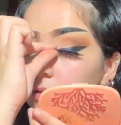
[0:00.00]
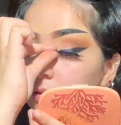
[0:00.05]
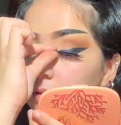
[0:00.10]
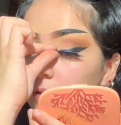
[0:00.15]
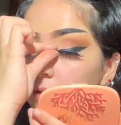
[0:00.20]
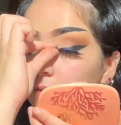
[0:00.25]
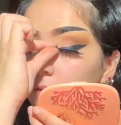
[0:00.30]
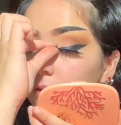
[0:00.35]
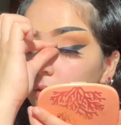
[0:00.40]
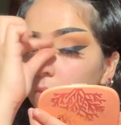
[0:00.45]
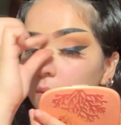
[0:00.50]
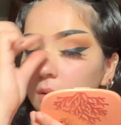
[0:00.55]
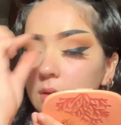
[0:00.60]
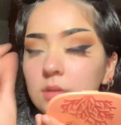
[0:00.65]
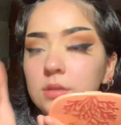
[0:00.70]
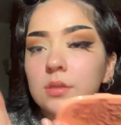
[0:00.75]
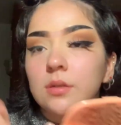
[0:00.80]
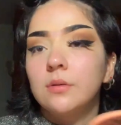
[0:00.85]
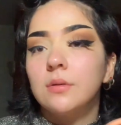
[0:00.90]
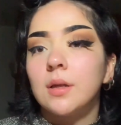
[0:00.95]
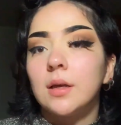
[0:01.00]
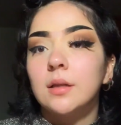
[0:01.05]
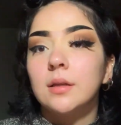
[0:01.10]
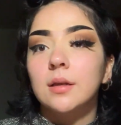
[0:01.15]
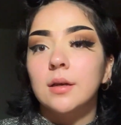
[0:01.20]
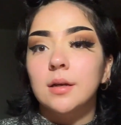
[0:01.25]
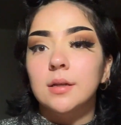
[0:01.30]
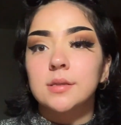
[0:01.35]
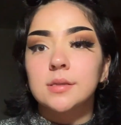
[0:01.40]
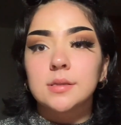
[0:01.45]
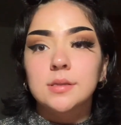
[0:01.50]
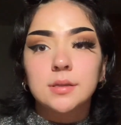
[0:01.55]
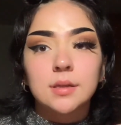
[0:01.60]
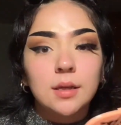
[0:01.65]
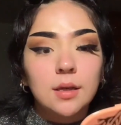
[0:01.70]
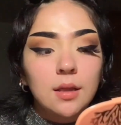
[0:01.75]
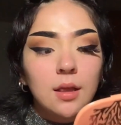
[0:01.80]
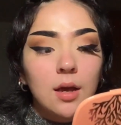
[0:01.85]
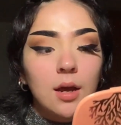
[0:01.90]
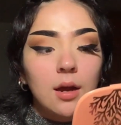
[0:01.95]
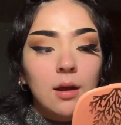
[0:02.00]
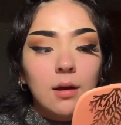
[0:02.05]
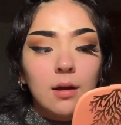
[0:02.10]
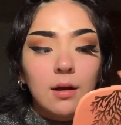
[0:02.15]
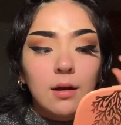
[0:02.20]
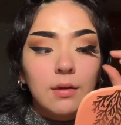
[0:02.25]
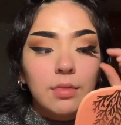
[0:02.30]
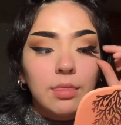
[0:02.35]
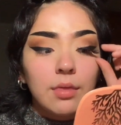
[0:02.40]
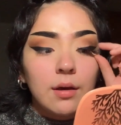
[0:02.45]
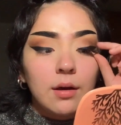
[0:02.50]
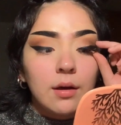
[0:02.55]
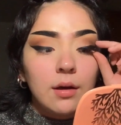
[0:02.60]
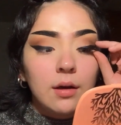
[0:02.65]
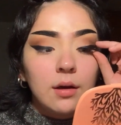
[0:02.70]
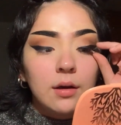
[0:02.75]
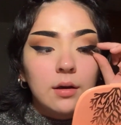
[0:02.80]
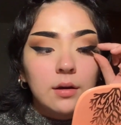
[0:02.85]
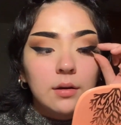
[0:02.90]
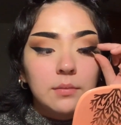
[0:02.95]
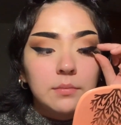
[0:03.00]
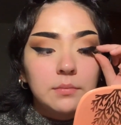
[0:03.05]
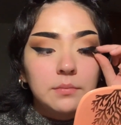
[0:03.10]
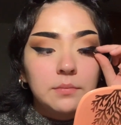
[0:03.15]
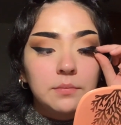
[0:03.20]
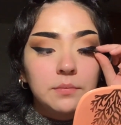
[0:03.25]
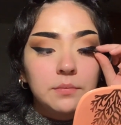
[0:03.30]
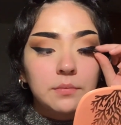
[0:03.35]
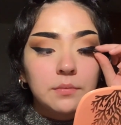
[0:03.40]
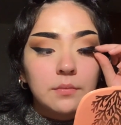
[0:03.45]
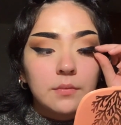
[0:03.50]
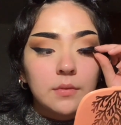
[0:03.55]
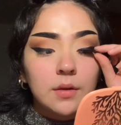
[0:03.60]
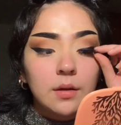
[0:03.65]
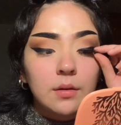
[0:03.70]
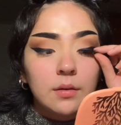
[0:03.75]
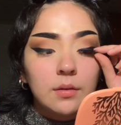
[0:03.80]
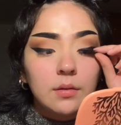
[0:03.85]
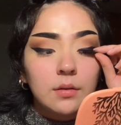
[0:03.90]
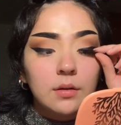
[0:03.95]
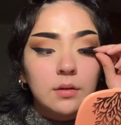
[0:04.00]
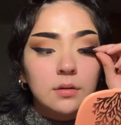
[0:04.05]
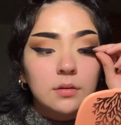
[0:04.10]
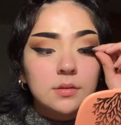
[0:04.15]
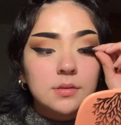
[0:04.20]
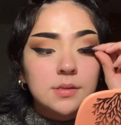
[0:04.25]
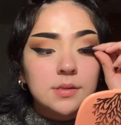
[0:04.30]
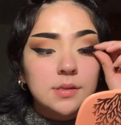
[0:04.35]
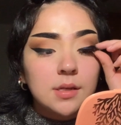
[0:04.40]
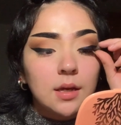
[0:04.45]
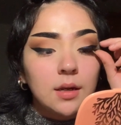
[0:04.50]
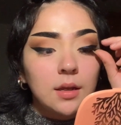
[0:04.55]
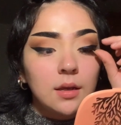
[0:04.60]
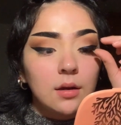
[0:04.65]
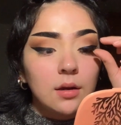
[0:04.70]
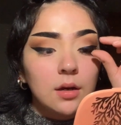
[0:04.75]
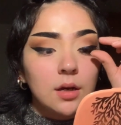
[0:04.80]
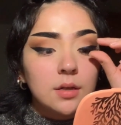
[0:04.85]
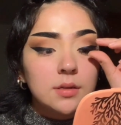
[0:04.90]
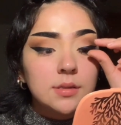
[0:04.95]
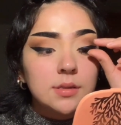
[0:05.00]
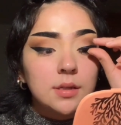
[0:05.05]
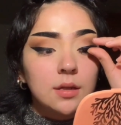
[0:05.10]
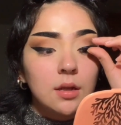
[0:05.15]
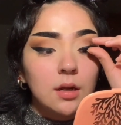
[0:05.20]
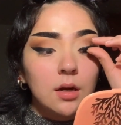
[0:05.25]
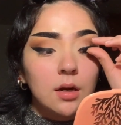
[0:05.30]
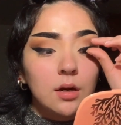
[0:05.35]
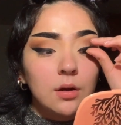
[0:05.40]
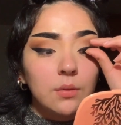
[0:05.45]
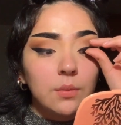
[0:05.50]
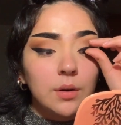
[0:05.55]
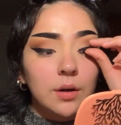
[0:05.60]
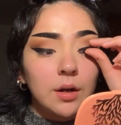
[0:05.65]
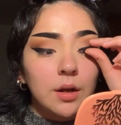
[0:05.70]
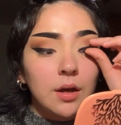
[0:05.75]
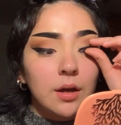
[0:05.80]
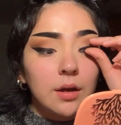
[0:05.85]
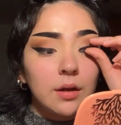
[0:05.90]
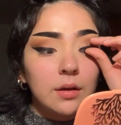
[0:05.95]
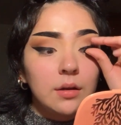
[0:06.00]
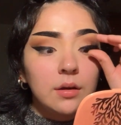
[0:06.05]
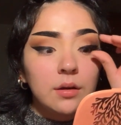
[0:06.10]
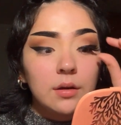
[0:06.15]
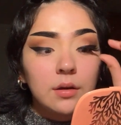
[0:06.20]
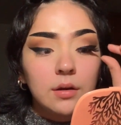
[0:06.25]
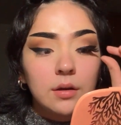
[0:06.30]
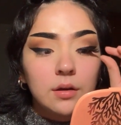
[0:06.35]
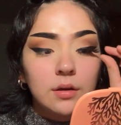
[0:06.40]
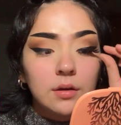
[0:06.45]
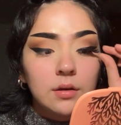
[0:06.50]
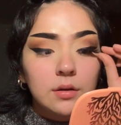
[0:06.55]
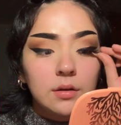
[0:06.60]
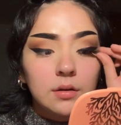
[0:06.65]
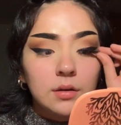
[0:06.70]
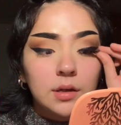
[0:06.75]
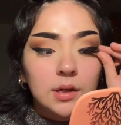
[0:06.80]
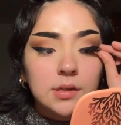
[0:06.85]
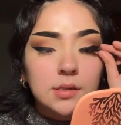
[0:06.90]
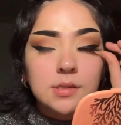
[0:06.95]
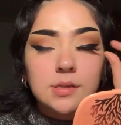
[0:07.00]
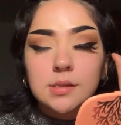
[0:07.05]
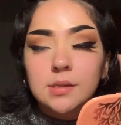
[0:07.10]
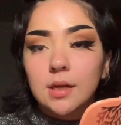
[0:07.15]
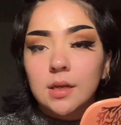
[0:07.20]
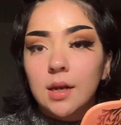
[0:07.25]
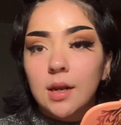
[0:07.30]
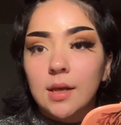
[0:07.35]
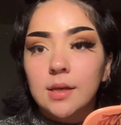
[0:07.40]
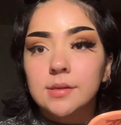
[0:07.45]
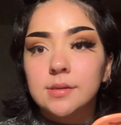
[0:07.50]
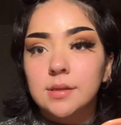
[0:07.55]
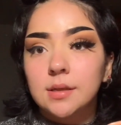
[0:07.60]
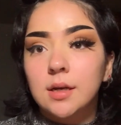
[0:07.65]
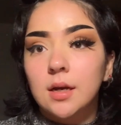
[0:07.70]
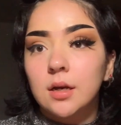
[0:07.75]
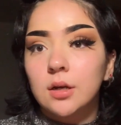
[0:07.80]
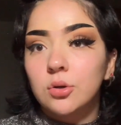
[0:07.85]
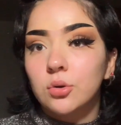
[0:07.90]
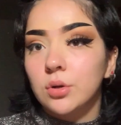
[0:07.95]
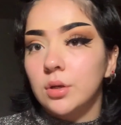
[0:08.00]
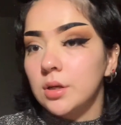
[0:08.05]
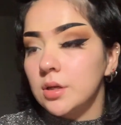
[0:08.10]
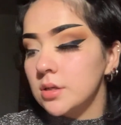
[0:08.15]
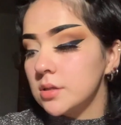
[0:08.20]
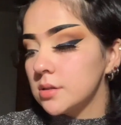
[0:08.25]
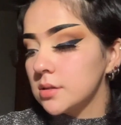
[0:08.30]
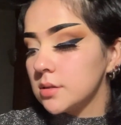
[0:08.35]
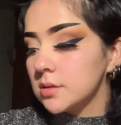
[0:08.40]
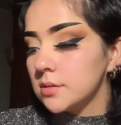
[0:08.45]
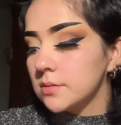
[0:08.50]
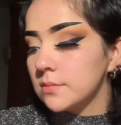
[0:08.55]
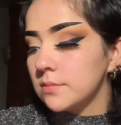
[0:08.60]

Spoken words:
If you don't want to do like the concealer, the setting your concealer and whatnot, this is the lazy cut crease.